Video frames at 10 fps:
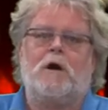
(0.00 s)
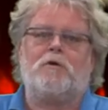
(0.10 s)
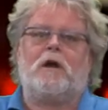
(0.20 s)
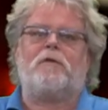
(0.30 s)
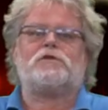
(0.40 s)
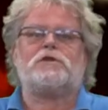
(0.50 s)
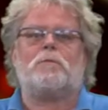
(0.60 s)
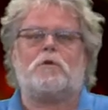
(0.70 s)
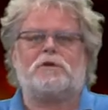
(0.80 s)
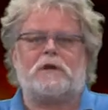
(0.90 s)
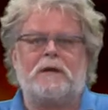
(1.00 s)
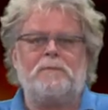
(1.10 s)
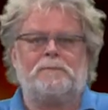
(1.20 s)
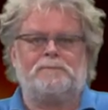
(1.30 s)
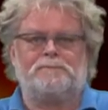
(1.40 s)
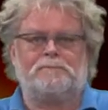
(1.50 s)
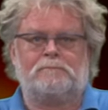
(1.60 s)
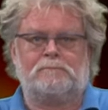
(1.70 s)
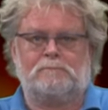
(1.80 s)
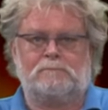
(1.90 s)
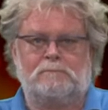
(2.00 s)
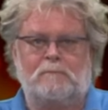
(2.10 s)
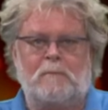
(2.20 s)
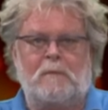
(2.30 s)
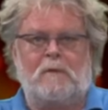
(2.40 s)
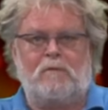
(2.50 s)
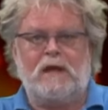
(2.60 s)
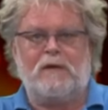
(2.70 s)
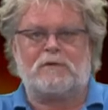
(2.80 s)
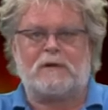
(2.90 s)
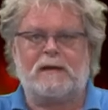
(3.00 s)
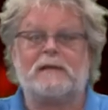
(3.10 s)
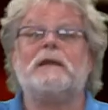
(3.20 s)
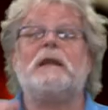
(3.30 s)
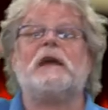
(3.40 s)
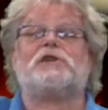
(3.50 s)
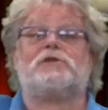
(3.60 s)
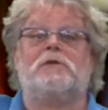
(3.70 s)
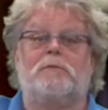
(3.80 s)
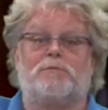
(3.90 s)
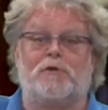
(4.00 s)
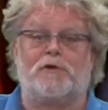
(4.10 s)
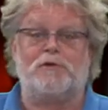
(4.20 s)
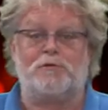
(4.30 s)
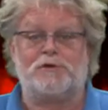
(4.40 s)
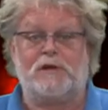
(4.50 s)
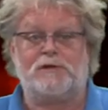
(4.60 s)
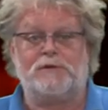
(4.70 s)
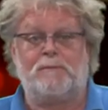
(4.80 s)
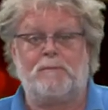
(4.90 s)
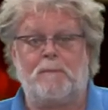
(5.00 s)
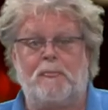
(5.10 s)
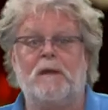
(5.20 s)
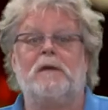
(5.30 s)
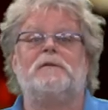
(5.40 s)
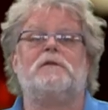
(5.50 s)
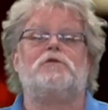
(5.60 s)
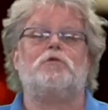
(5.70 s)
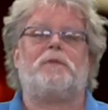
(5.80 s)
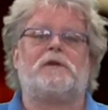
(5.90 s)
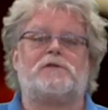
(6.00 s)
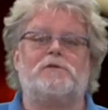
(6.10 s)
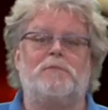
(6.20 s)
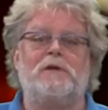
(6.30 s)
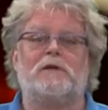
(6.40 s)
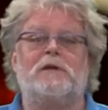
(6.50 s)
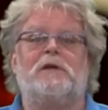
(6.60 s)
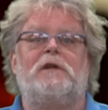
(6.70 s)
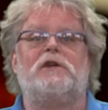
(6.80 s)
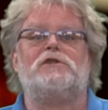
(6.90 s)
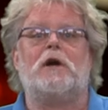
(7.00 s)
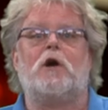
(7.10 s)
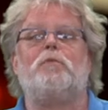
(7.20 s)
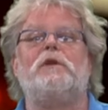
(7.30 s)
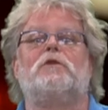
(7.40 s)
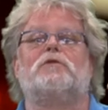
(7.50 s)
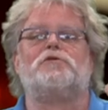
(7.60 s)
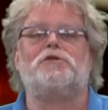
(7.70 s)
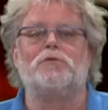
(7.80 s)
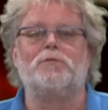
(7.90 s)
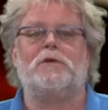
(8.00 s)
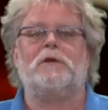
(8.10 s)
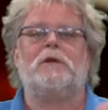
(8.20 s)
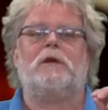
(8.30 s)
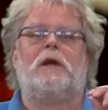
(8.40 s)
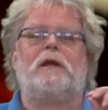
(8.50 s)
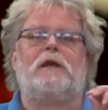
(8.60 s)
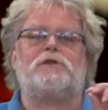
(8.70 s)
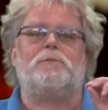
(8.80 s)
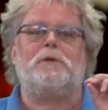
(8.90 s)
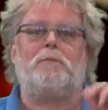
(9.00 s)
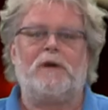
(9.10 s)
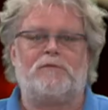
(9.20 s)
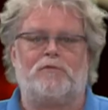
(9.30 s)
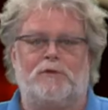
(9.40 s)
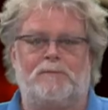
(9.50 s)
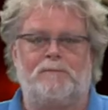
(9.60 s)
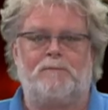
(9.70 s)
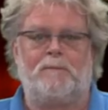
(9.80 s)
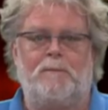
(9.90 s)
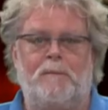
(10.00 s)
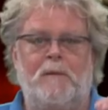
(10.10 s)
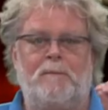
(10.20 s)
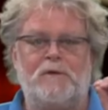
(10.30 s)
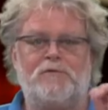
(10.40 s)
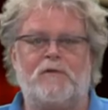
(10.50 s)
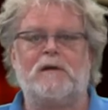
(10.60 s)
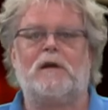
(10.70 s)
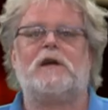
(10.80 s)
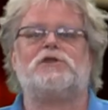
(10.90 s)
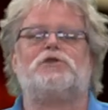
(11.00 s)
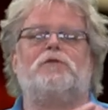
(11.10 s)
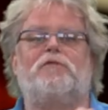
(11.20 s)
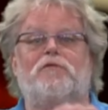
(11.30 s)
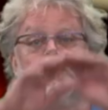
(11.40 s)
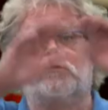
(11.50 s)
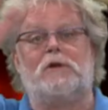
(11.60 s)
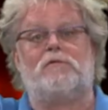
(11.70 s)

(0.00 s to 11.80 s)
Okay, after some long time, we have arrived at the next product use stage. The new Patterson beer is now being consumed and has been paid for. This finalizes the full